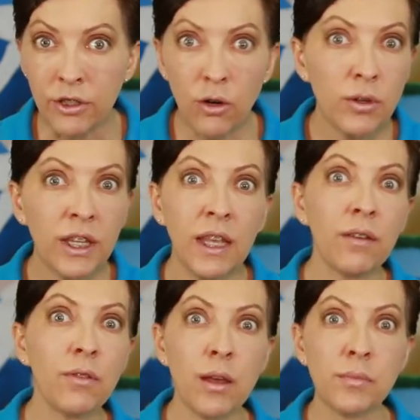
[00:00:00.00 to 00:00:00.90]
Don't
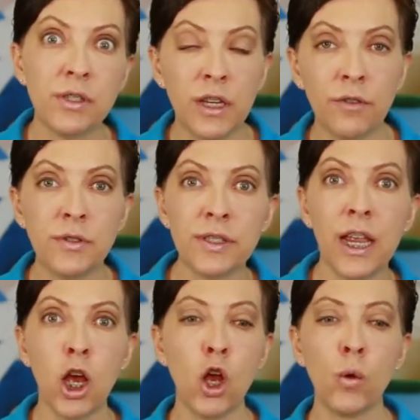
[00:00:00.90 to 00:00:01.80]
give them stuff and
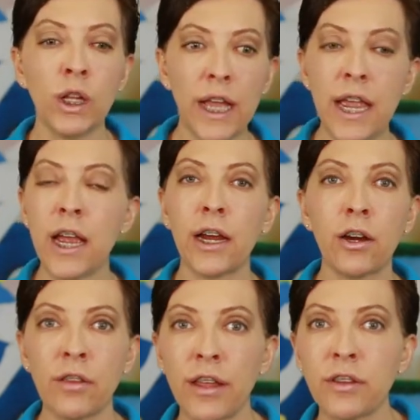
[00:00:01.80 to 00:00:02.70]
say, oh, well, hey, I
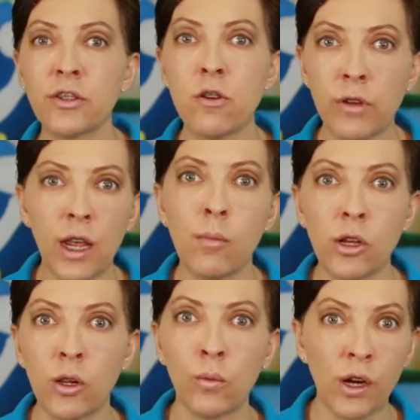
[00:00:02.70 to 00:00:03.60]
heard that this new
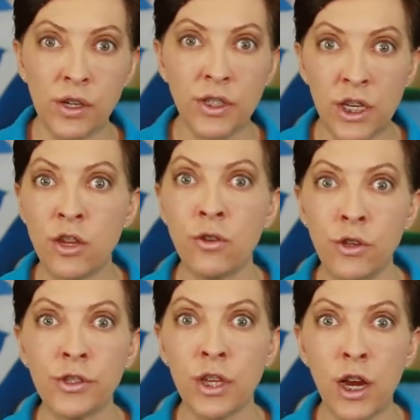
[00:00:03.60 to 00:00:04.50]
chemical works. Can you
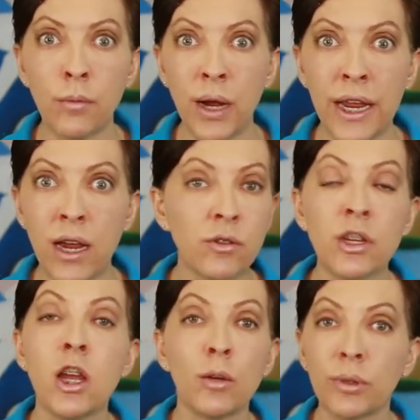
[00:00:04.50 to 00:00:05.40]
use it on my
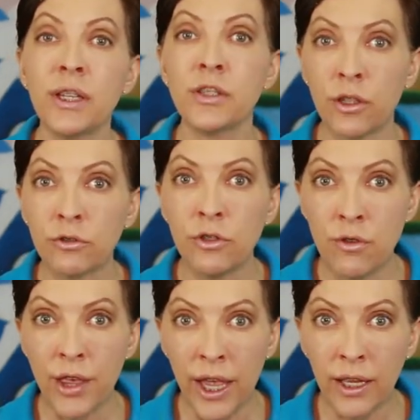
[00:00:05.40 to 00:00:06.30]
house? Please don't
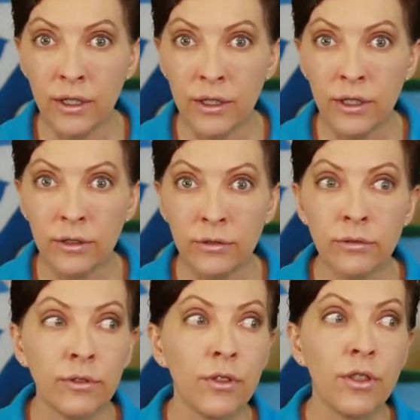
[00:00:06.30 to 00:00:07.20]
do that.
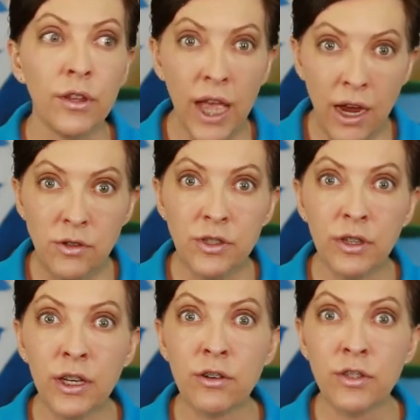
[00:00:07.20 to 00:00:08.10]
The house
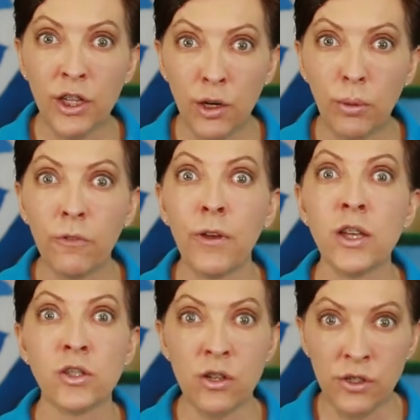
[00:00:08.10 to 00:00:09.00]
cleaners that are
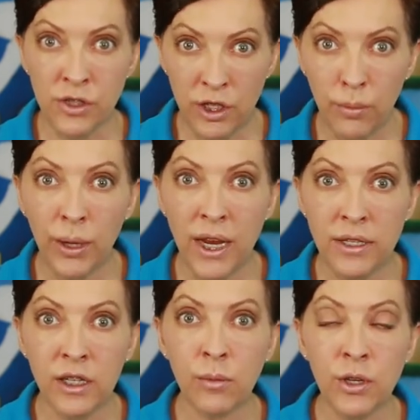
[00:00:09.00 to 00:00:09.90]
professionals that are
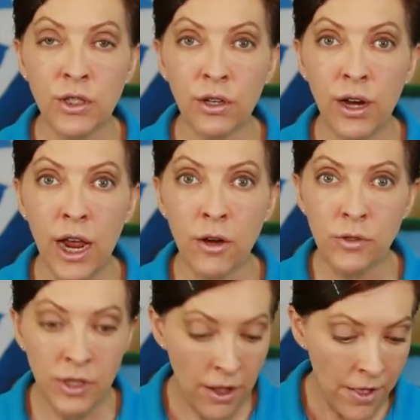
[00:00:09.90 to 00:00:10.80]
paid to come into your
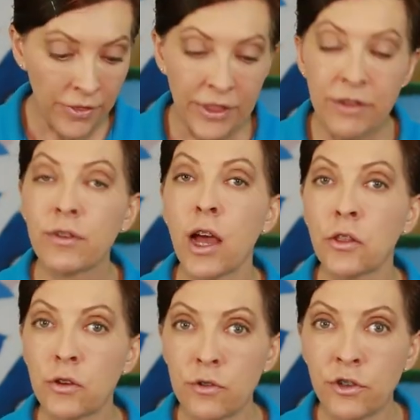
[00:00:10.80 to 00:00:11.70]
house, they've
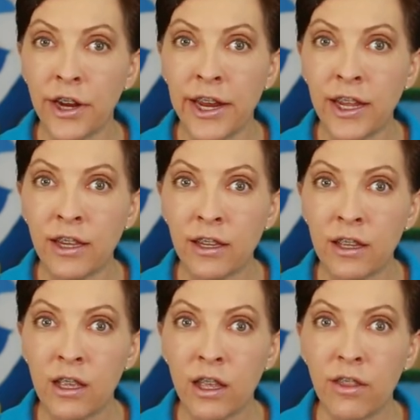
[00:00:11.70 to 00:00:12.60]
gone through training.
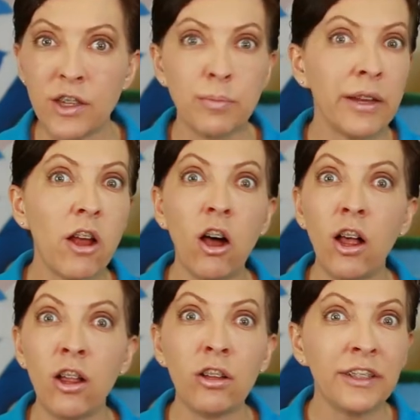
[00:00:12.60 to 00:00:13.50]
They spend
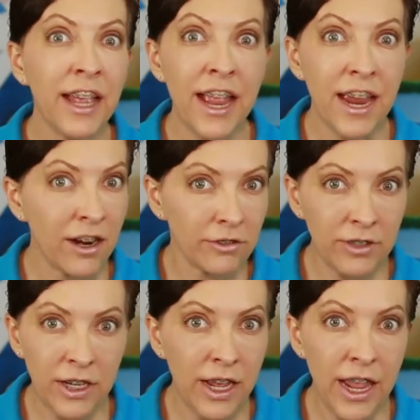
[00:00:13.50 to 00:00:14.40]
all day,
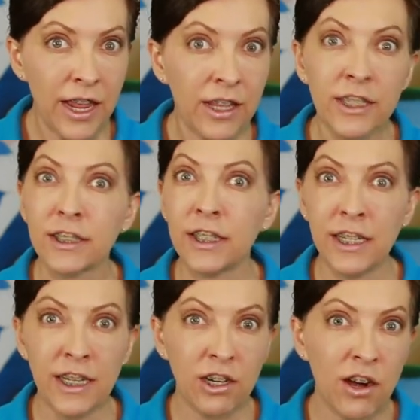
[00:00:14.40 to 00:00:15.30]
every day,
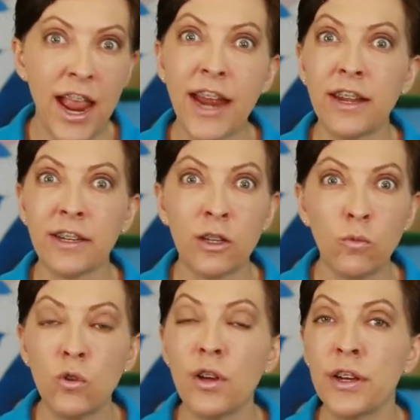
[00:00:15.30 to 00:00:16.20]
cleaning granite
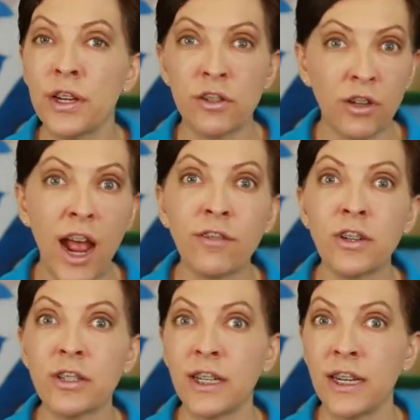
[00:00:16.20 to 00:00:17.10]
and wood and
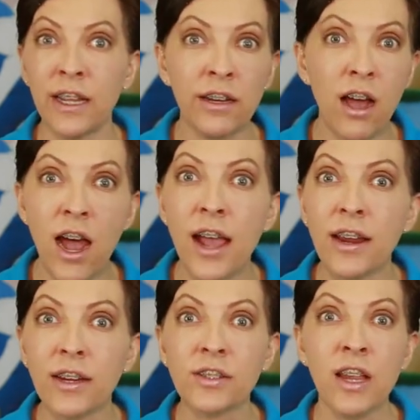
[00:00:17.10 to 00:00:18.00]
travertine and
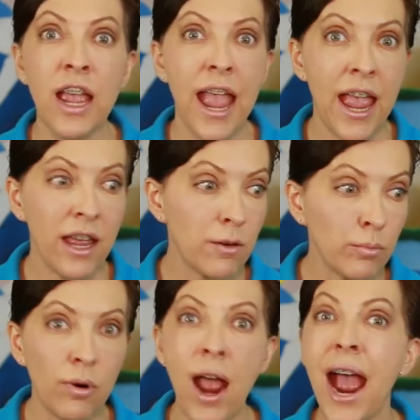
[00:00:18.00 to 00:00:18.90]
onyx
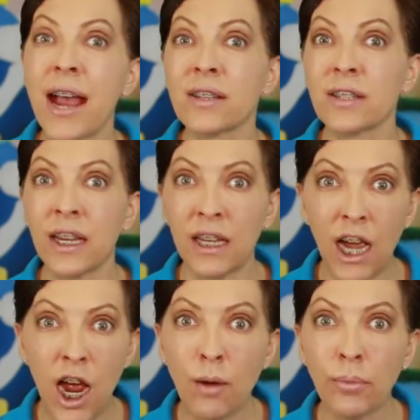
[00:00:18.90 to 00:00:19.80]
and brass and
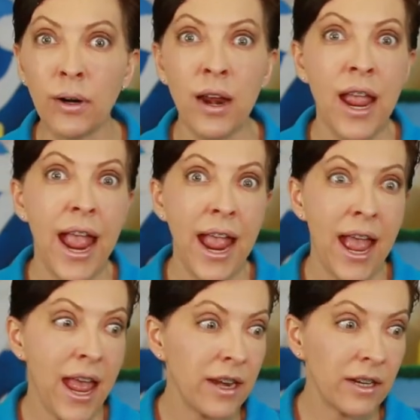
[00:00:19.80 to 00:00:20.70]
copper
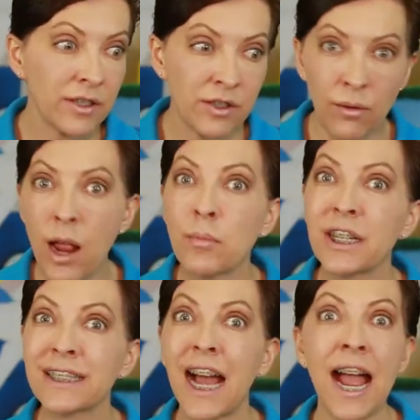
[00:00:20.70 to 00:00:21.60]
and
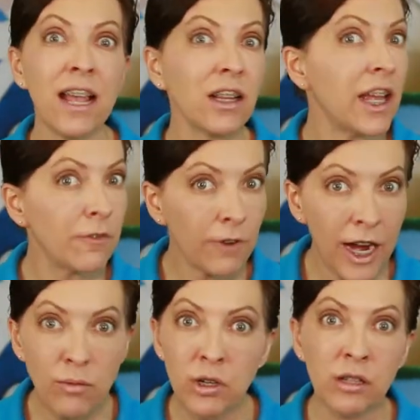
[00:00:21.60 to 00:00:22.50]
ceramic tile and
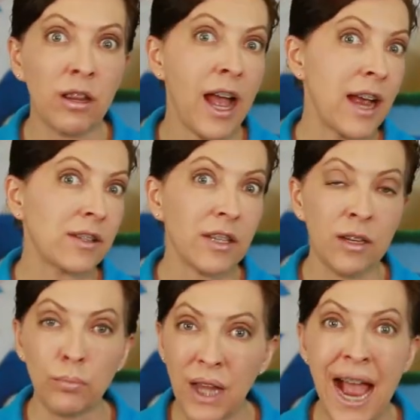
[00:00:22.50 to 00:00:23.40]
fiberglass and